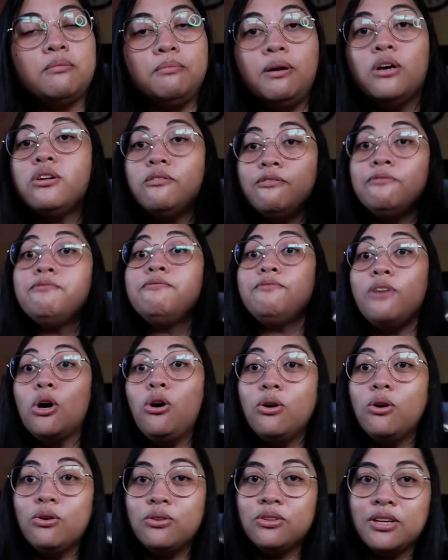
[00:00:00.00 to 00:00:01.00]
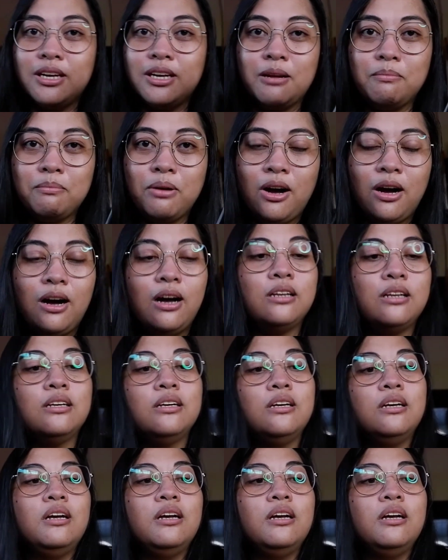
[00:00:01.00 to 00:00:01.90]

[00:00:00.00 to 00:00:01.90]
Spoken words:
about a phone that I bought